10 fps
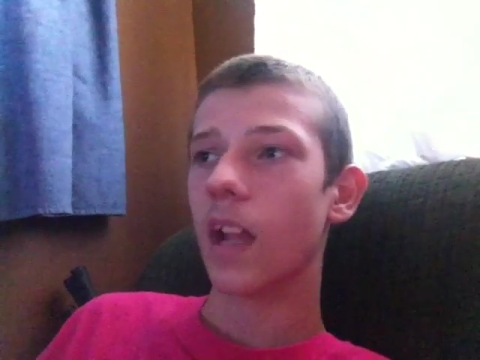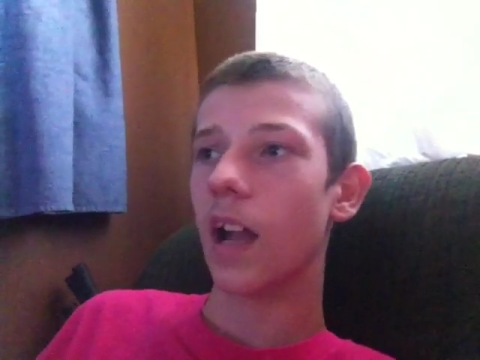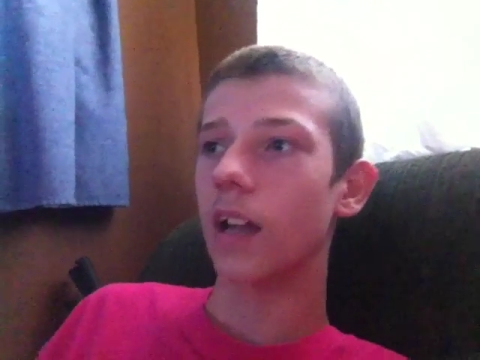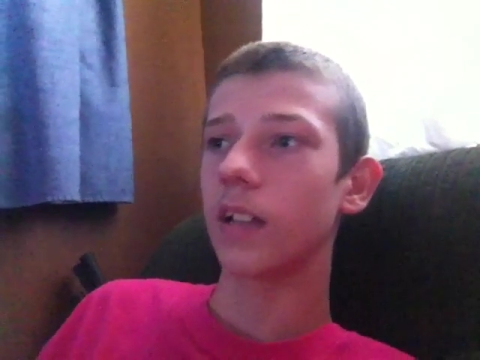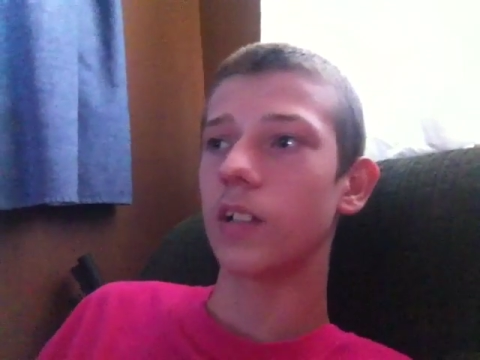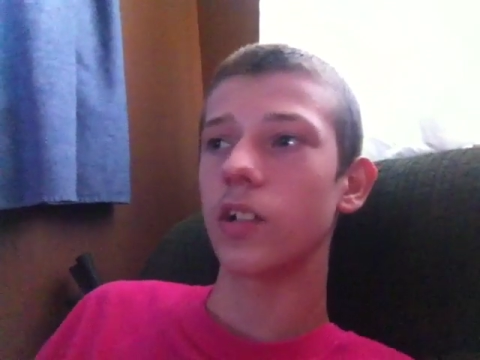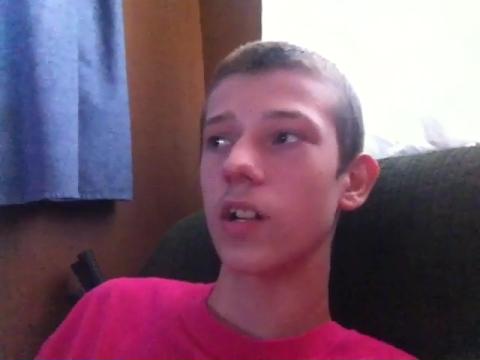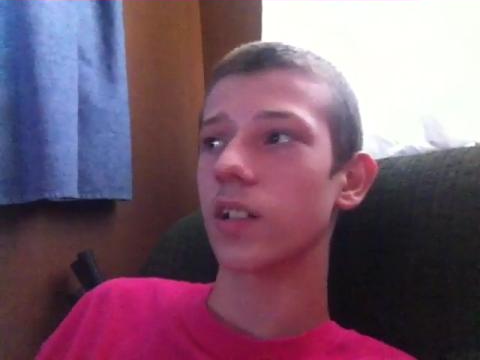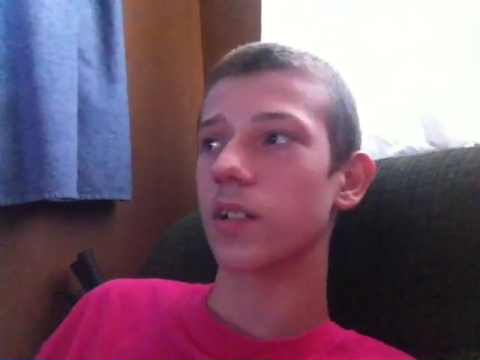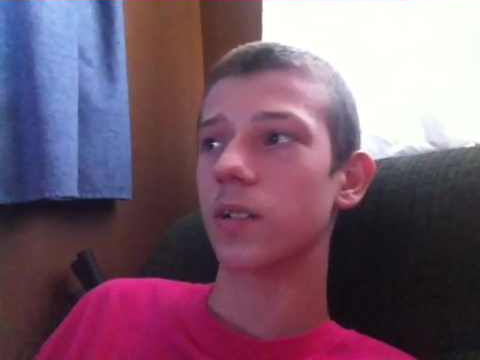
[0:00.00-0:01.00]
I
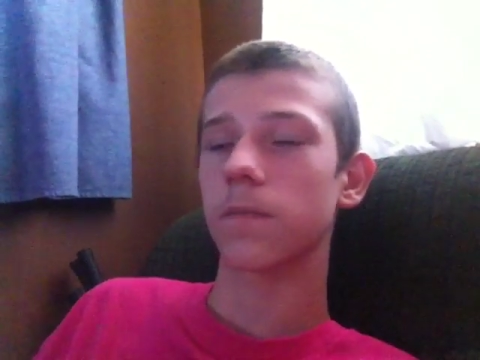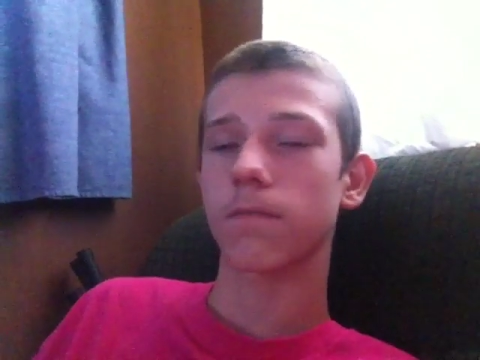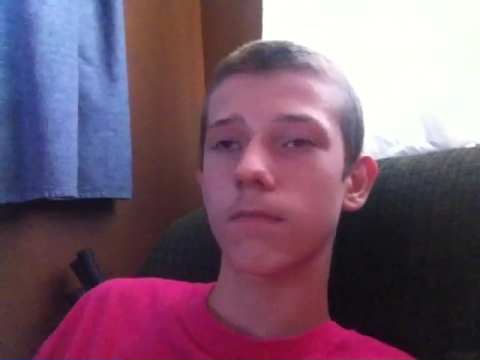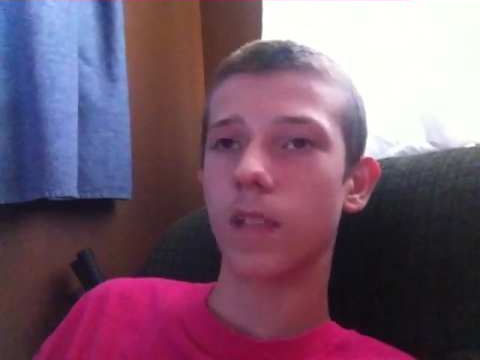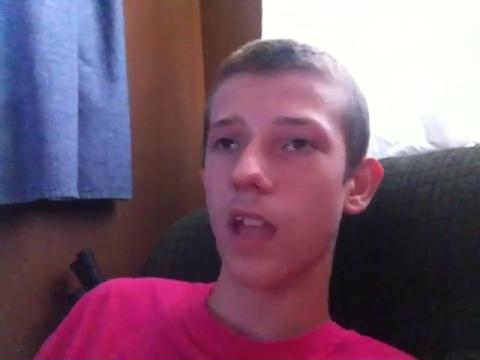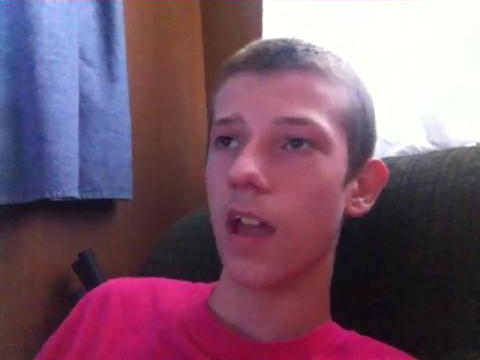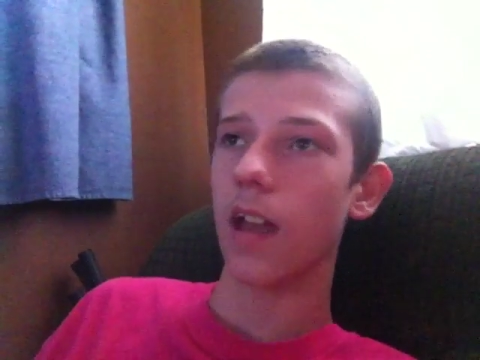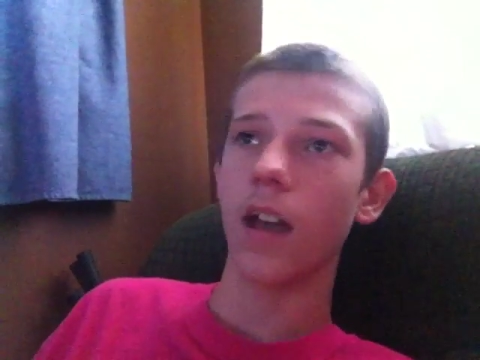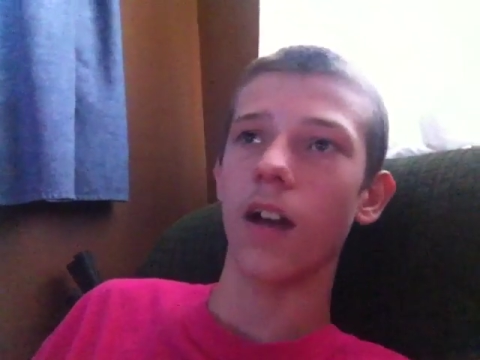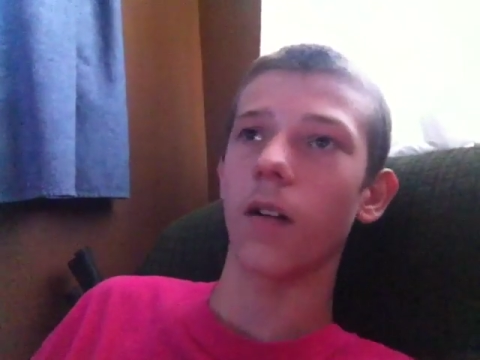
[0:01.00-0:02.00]
just
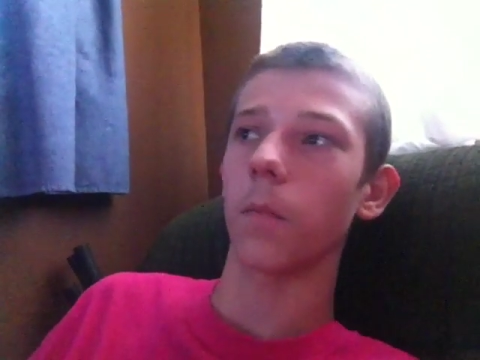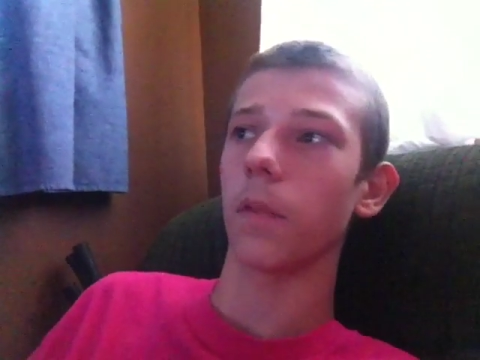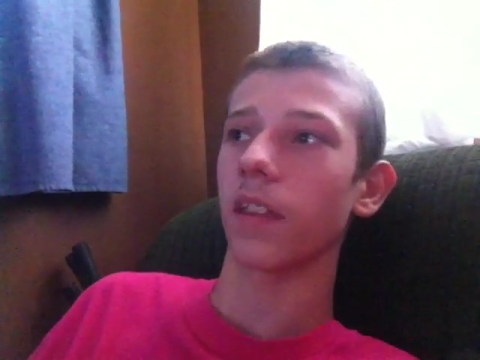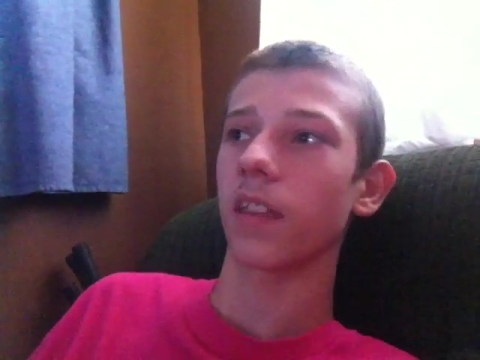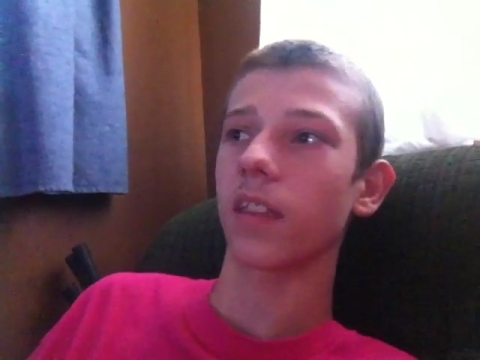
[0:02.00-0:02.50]
can't help but